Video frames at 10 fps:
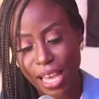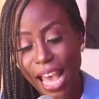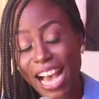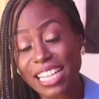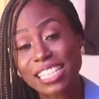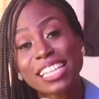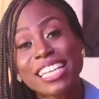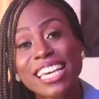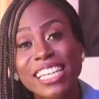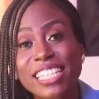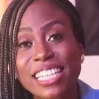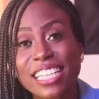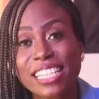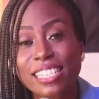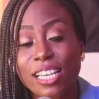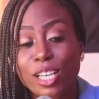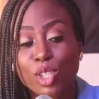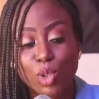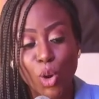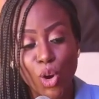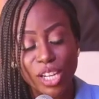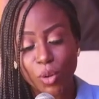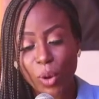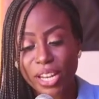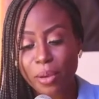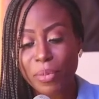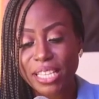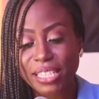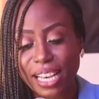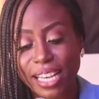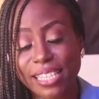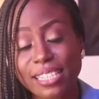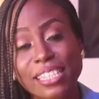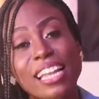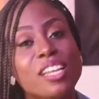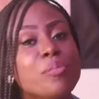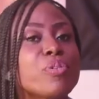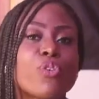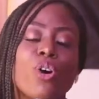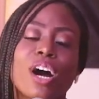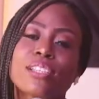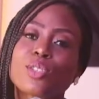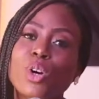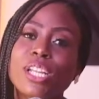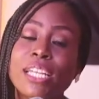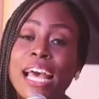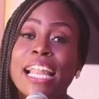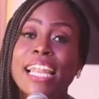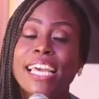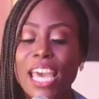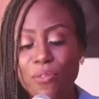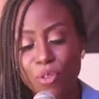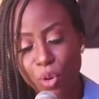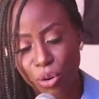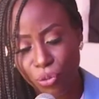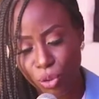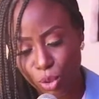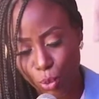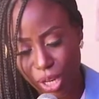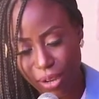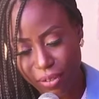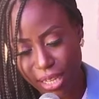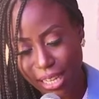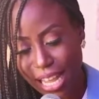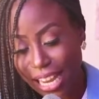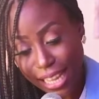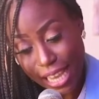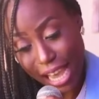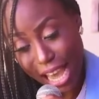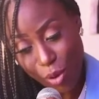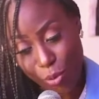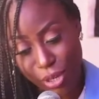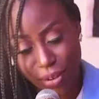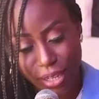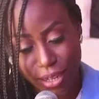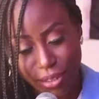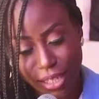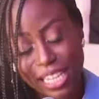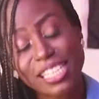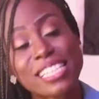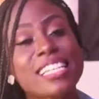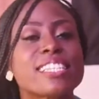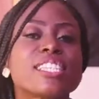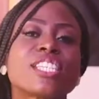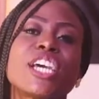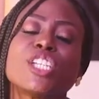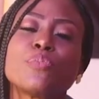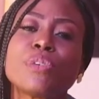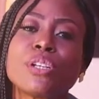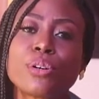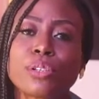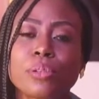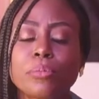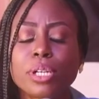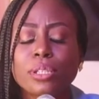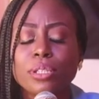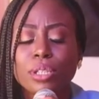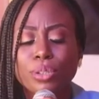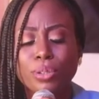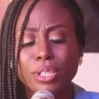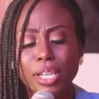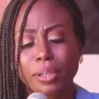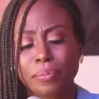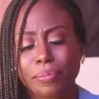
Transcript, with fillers: And here she is stalling when the Messiah is standing before her, stalling like every one of us would have done, like I would have done. She says, Change me, Lord, but not today.